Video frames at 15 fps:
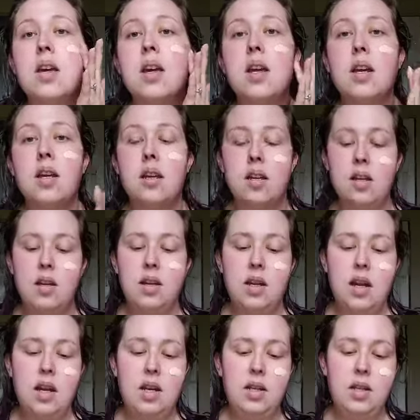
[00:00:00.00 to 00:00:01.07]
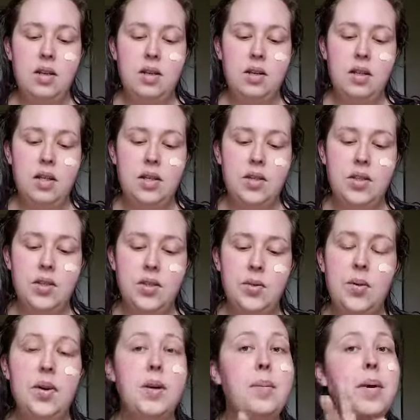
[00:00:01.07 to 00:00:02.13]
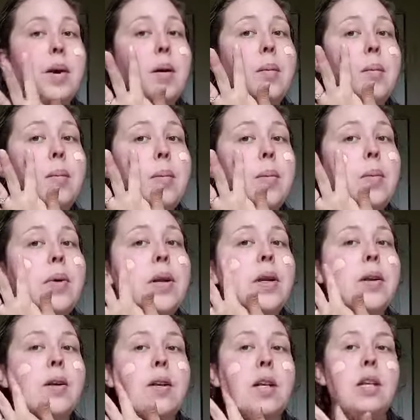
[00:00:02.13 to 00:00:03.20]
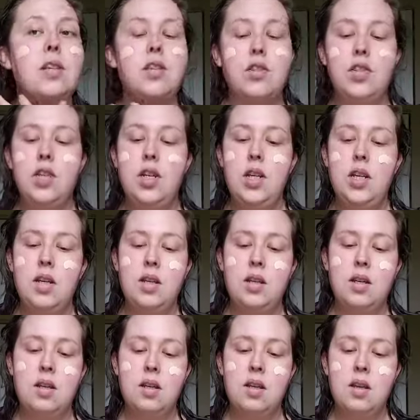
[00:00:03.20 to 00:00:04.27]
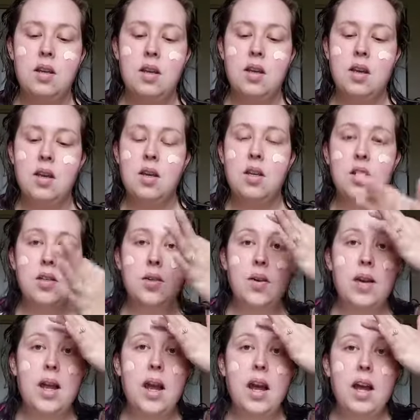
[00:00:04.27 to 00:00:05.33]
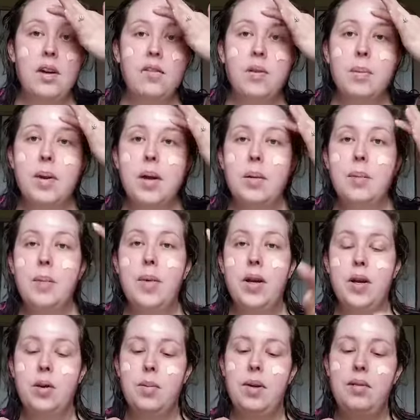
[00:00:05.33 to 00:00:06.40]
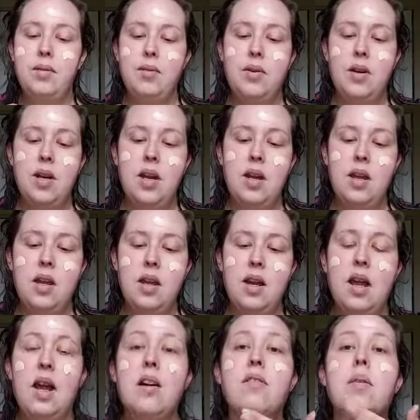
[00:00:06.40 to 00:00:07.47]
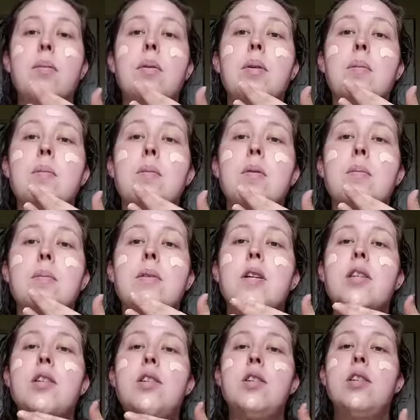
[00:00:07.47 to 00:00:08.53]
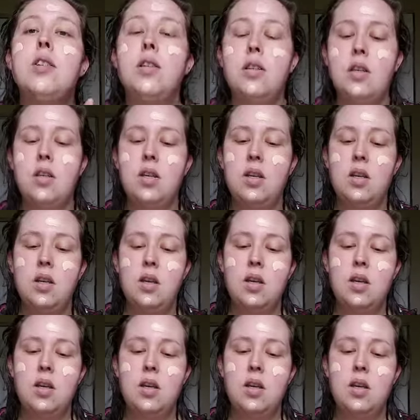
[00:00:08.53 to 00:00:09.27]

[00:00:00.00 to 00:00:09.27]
And I literally just squirt a pump, put it on each cheek, squirt a half a pump, put it on my forehead, a half a pump on my chin,